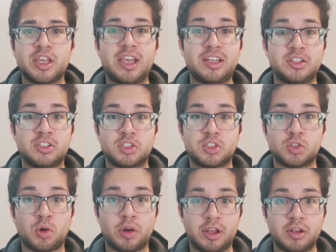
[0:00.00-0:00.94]
and
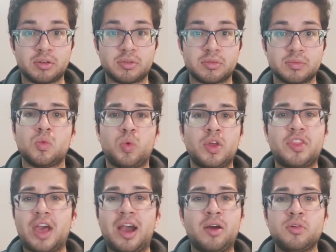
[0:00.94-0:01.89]
store it
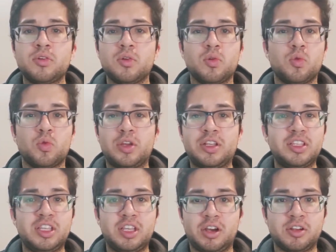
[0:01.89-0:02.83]
without
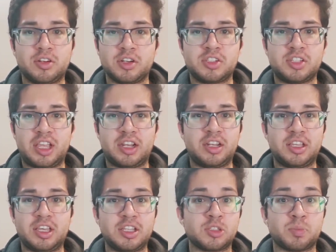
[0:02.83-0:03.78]
really
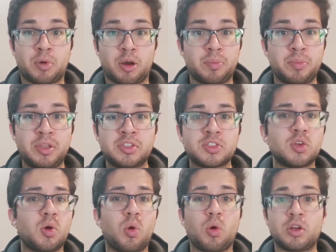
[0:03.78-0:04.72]
understanding its purpose
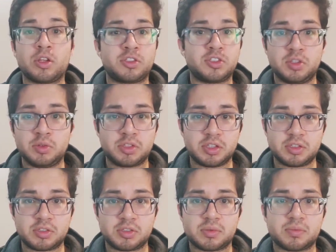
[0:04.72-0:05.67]
or its
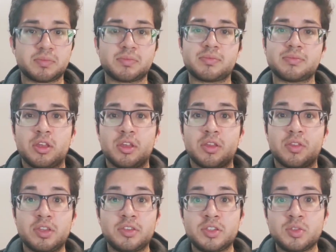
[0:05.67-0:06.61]
uses.
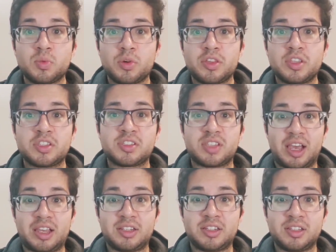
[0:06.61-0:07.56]
This is where the
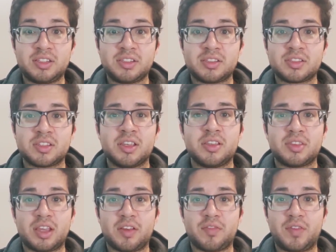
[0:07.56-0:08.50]
scientists
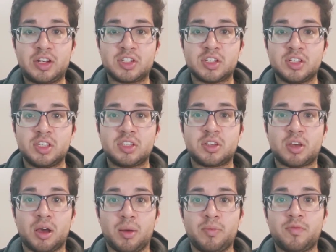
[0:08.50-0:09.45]
that eventually
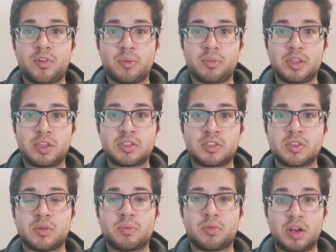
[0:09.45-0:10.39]
come from this
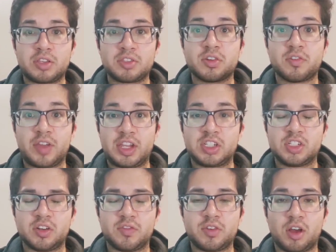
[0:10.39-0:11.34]

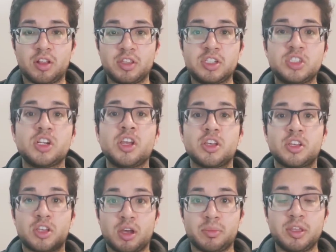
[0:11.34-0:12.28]
preservation of knowledge
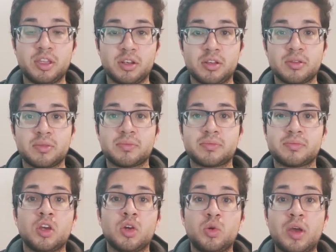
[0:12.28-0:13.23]
come in,
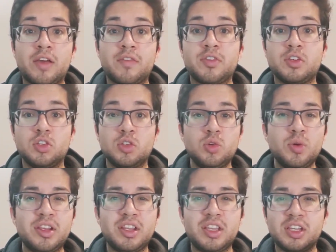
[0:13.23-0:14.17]
who have new
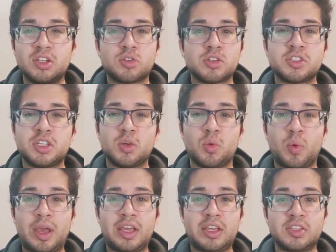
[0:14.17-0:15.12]
and interesting
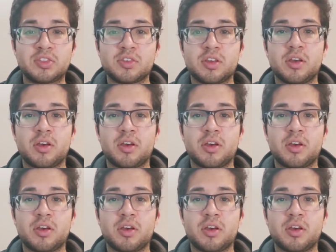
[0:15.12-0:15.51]
ways